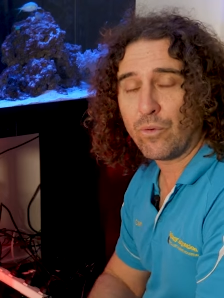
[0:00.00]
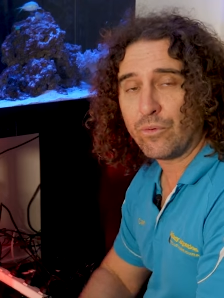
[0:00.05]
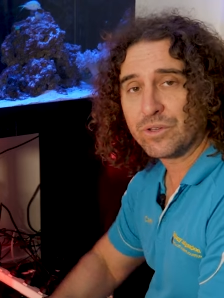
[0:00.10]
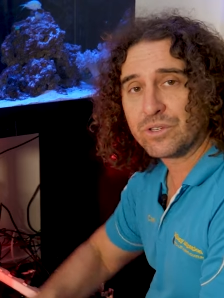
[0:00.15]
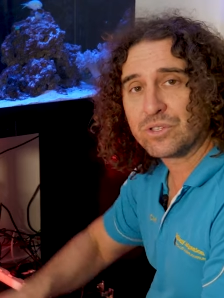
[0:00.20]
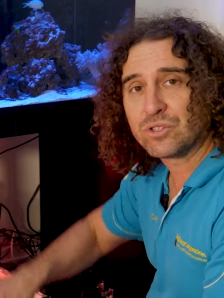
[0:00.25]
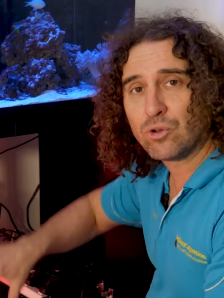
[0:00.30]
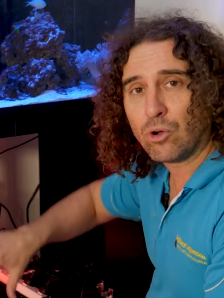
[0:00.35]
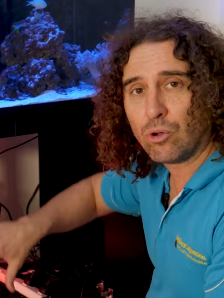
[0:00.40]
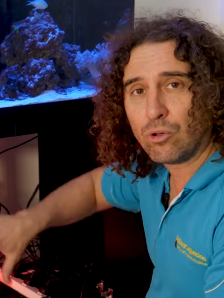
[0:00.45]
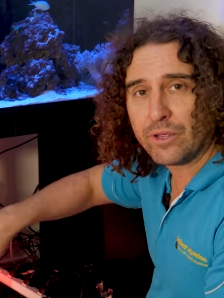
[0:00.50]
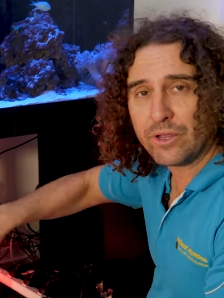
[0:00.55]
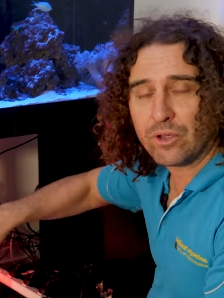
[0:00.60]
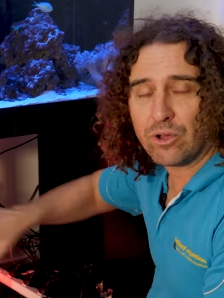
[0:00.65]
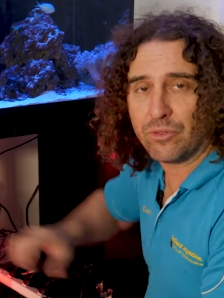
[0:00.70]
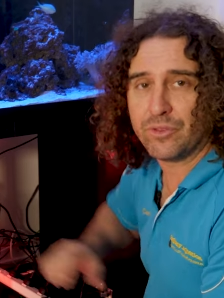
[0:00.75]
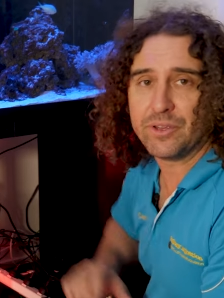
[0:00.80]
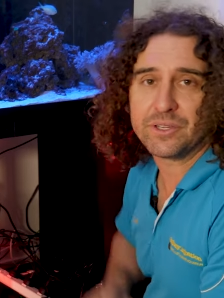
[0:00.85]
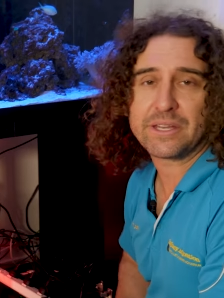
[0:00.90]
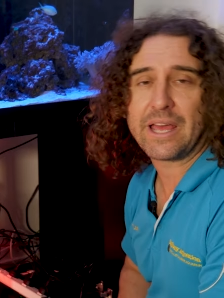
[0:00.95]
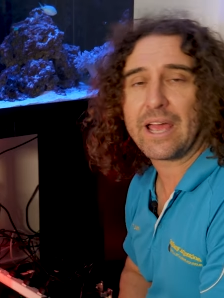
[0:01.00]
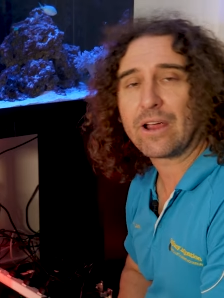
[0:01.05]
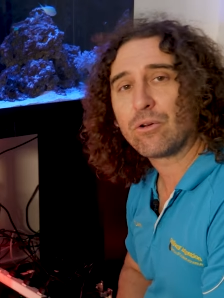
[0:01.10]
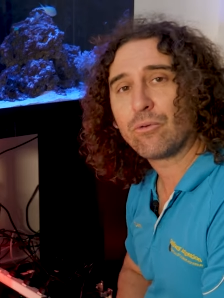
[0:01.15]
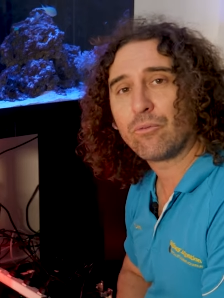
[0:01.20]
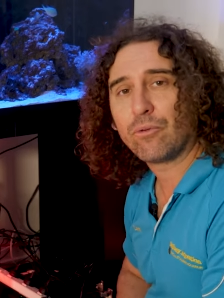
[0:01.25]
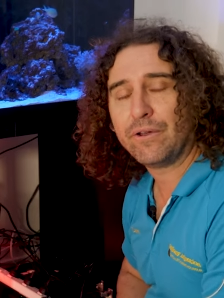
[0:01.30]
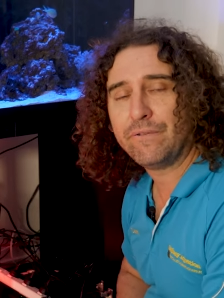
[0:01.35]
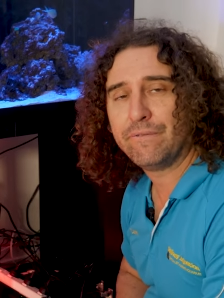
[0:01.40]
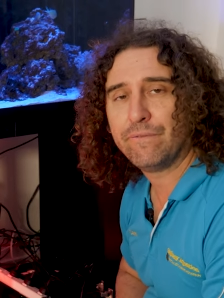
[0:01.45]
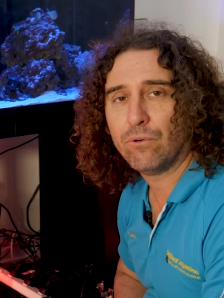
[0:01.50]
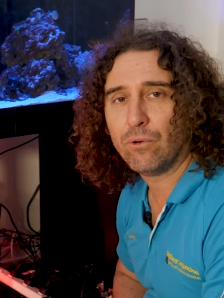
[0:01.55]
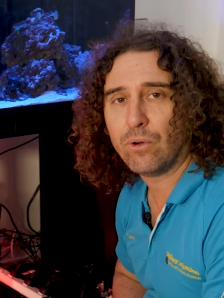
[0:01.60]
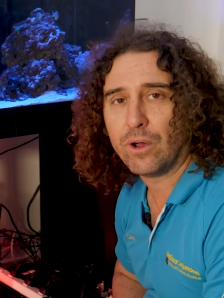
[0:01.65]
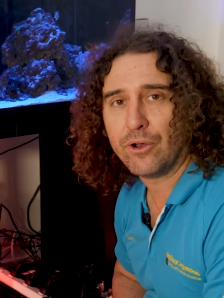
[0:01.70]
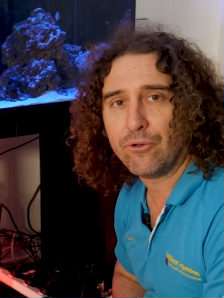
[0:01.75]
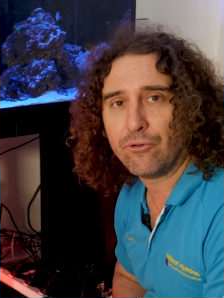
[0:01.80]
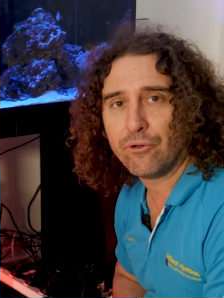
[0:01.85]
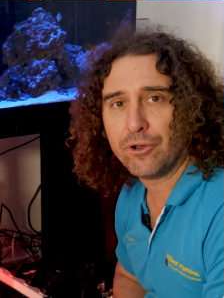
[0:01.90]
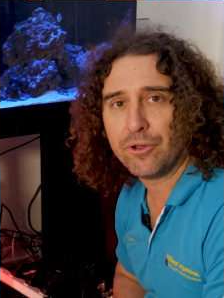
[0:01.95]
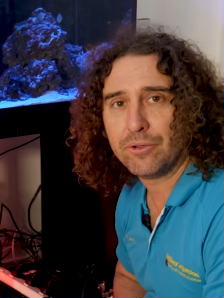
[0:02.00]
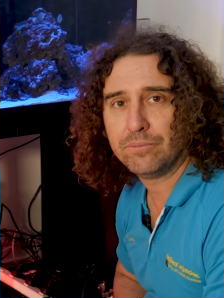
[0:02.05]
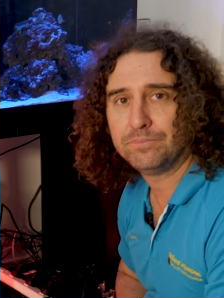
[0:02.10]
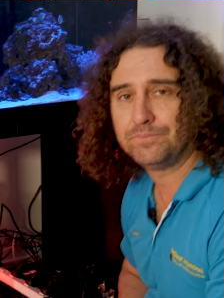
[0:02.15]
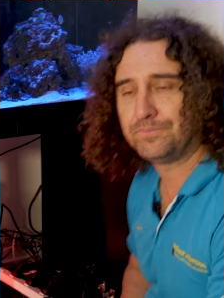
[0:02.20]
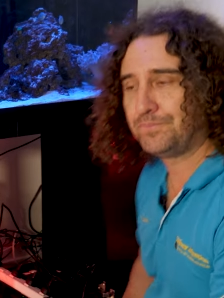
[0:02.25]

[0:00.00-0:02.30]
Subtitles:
we're installing on this Aquareef 400.